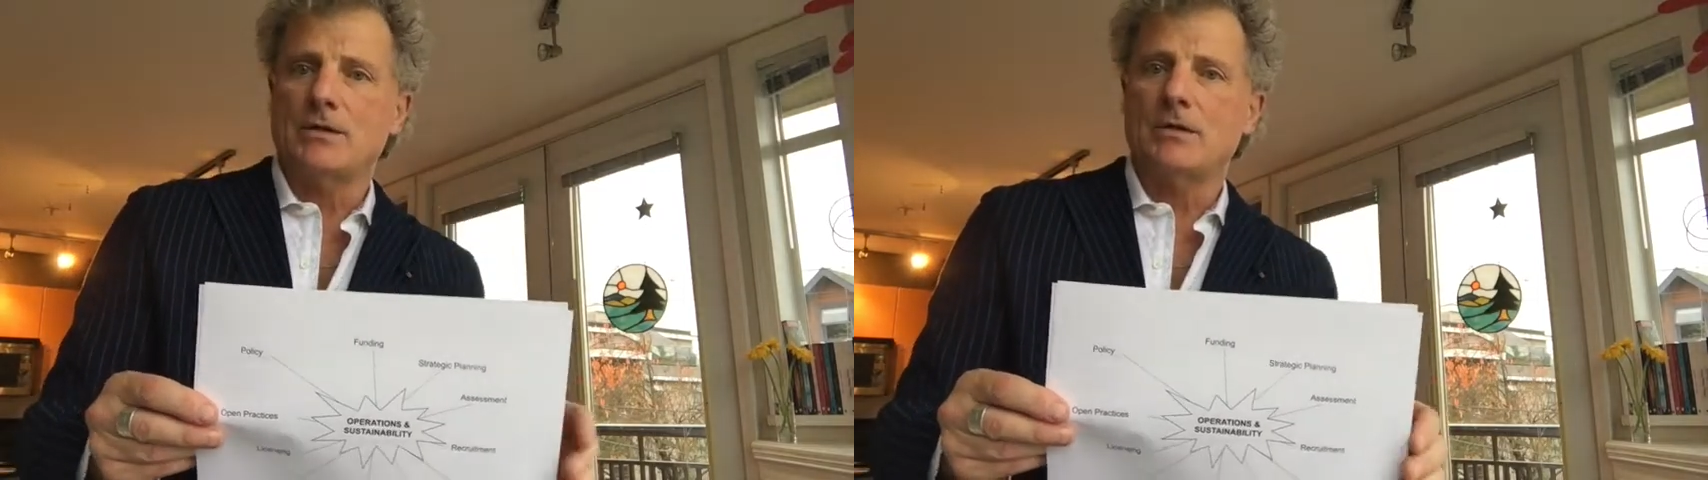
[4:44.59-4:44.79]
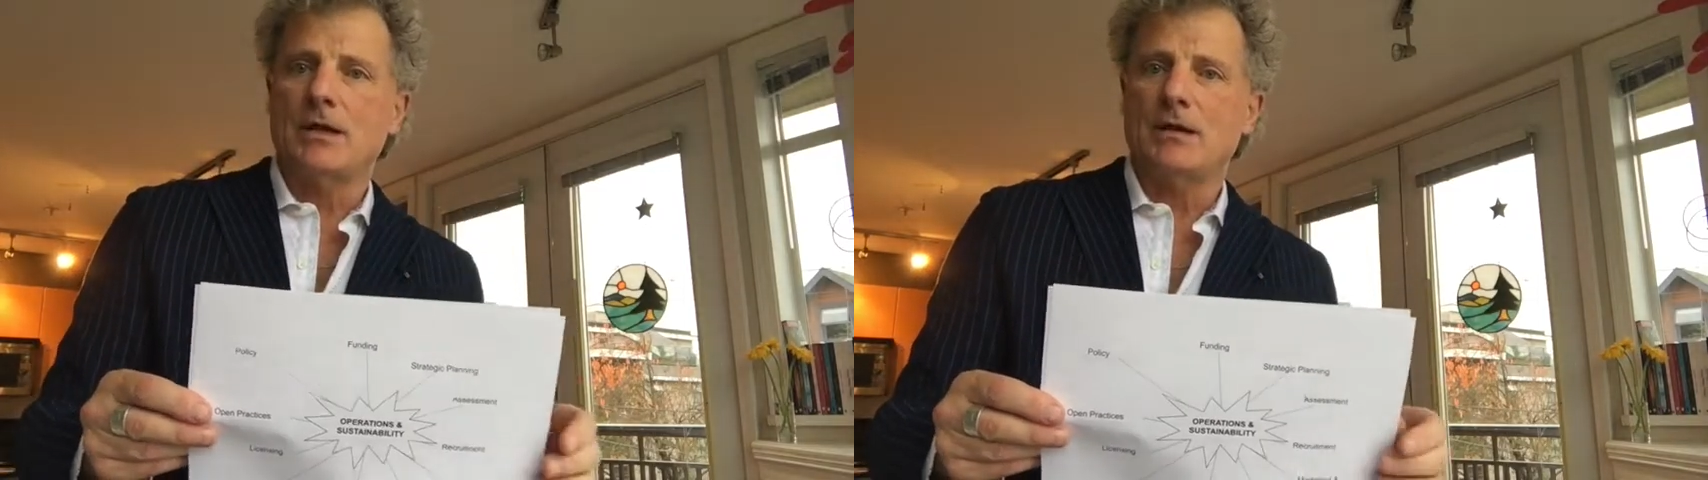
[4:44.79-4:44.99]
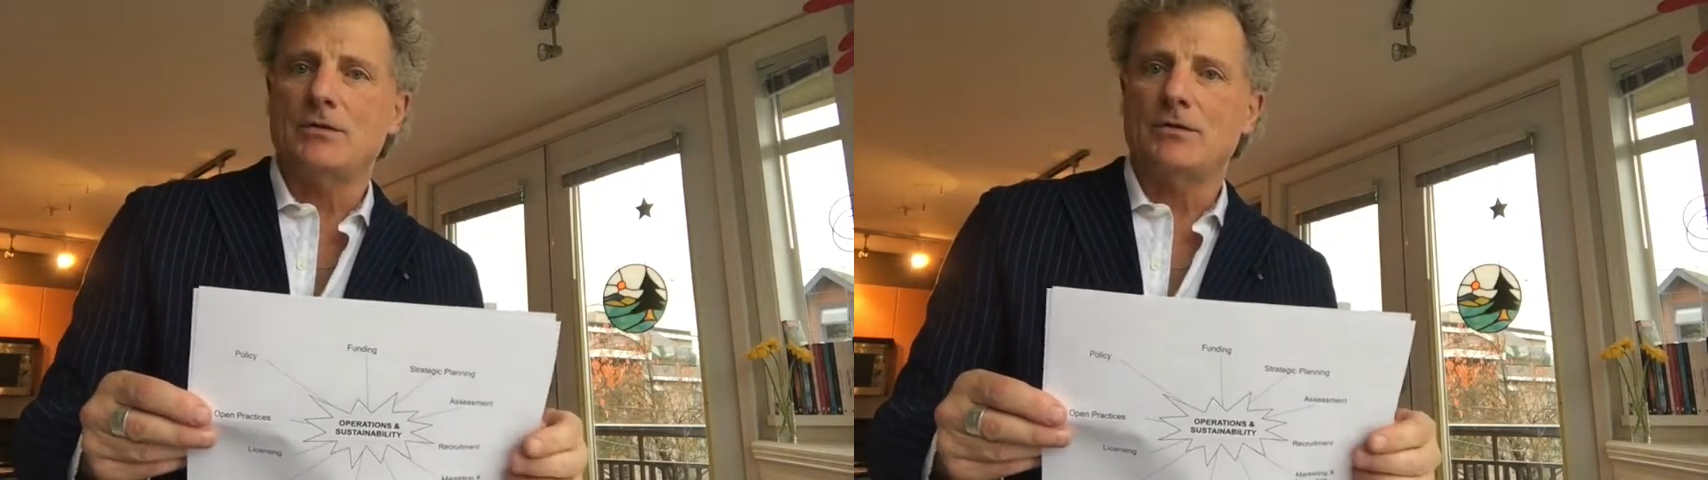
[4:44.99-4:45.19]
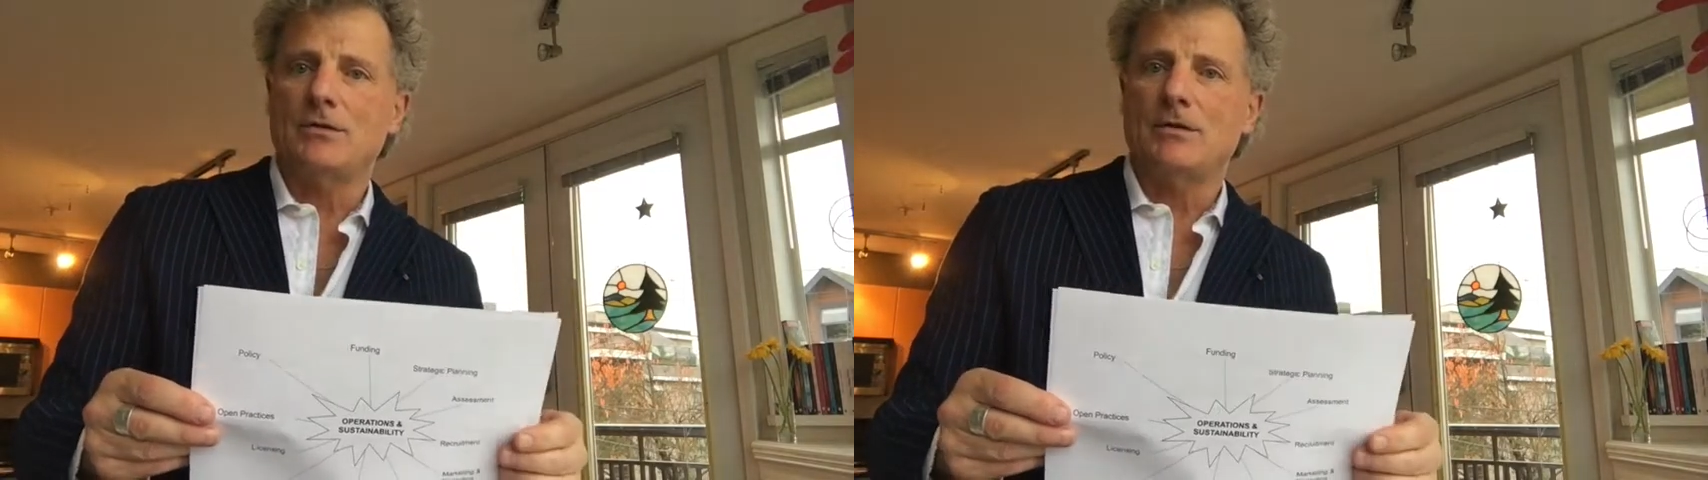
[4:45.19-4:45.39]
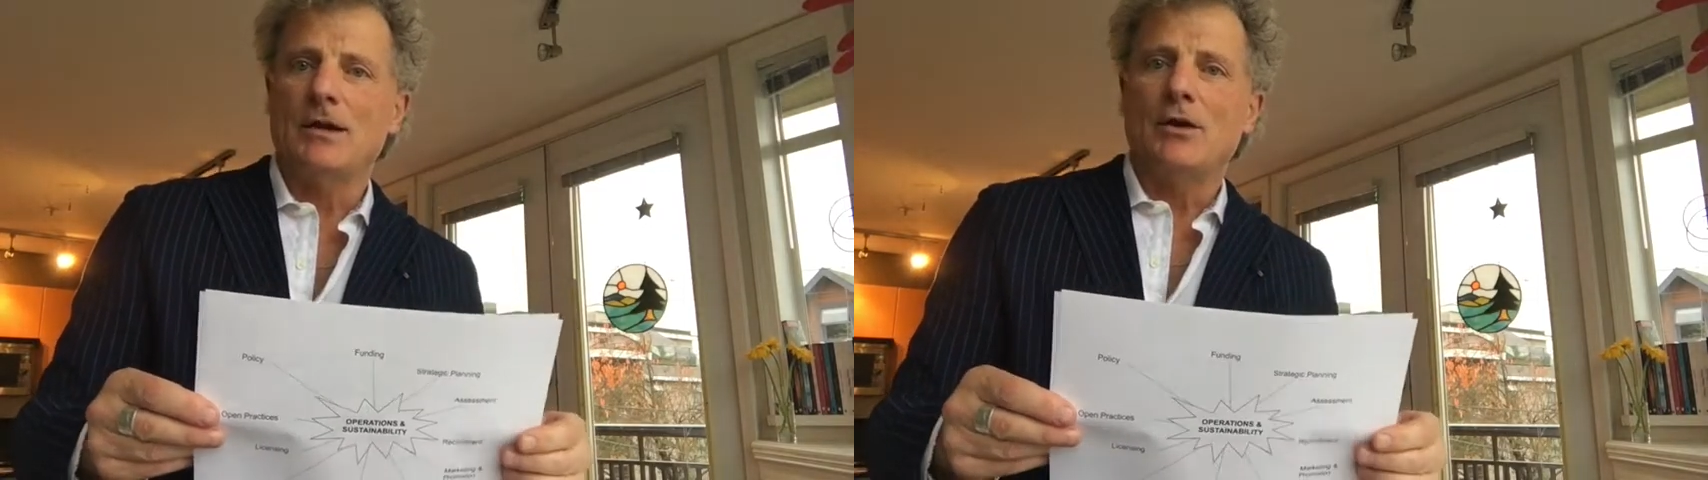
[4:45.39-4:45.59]

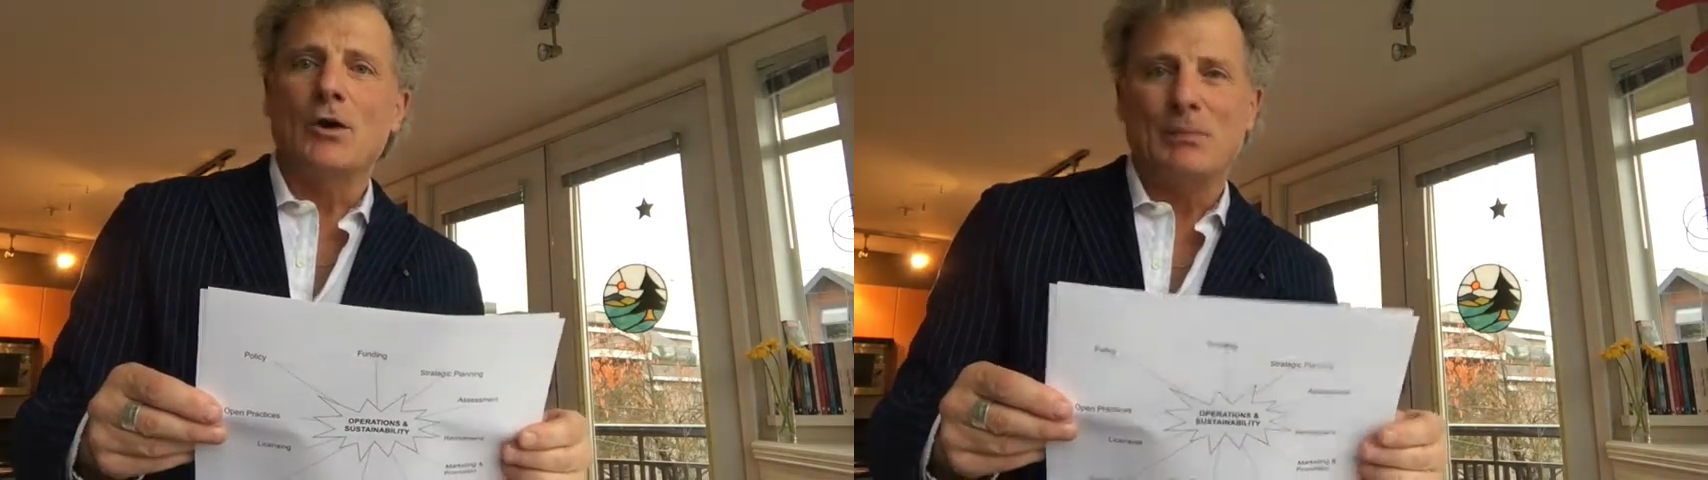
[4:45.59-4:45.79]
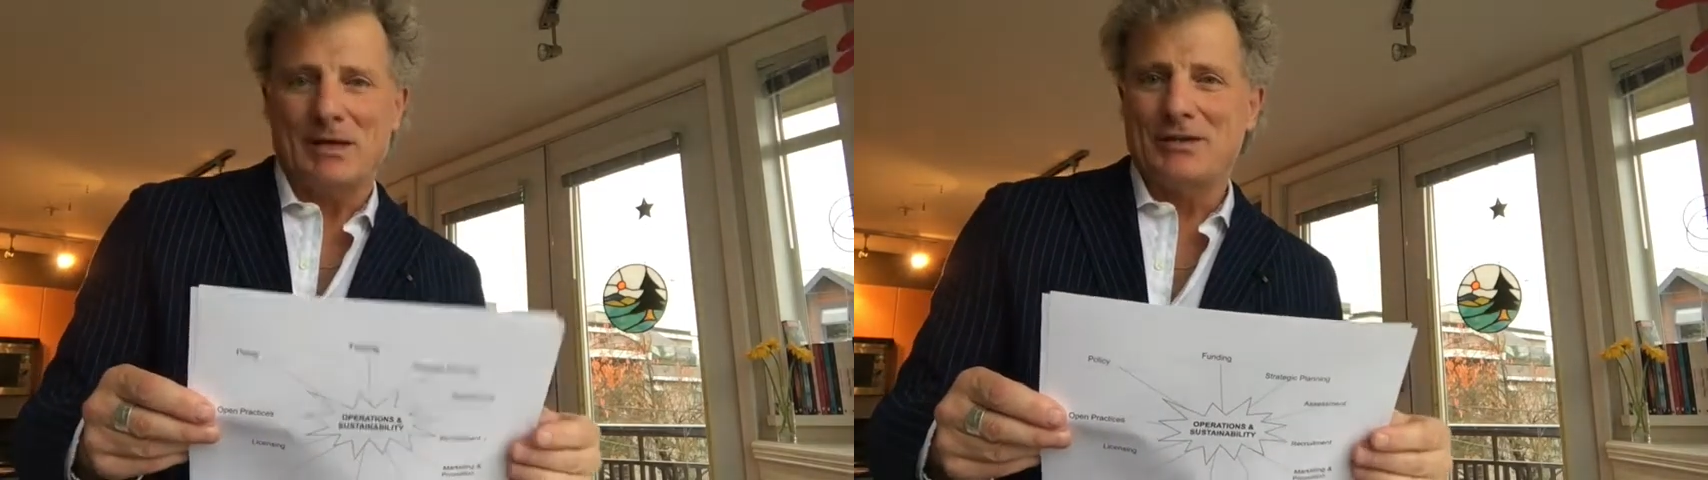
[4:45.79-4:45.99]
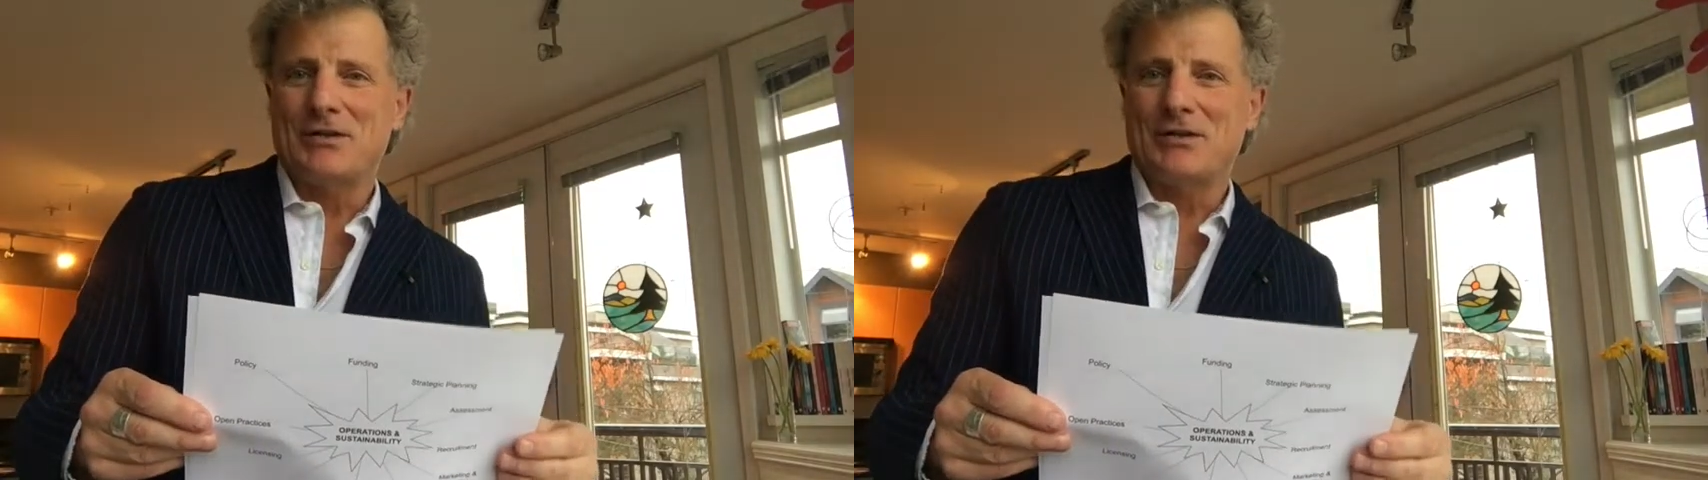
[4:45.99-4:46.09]
open